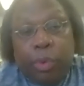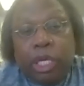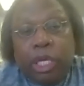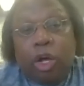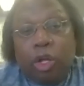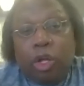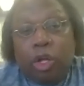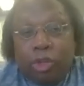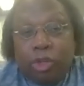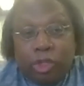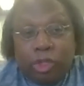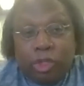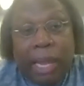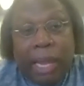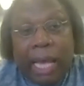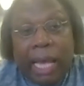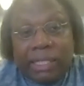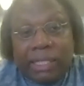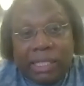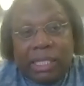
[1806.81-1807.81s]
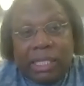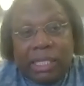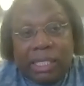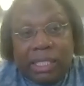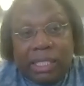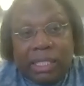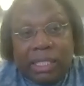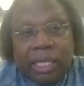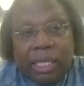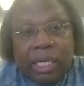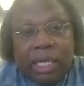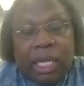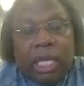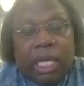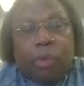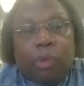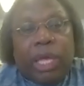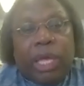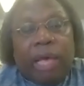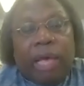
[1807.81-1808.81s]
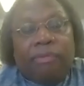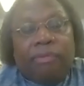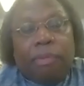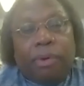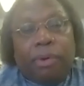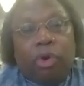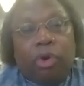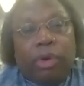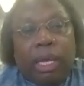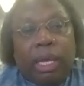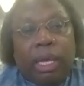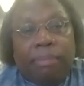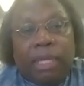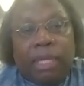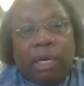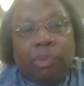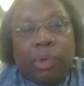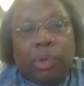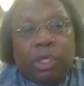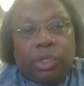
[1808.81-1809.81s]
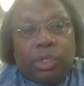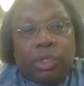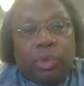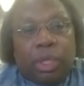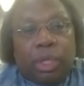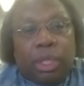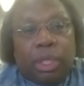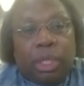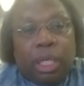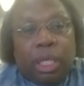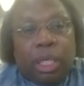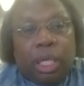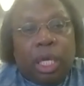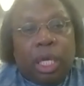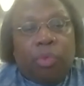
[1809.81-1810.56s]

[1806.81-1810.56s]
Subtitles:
We call those Black Seeds. We have a program that we're doing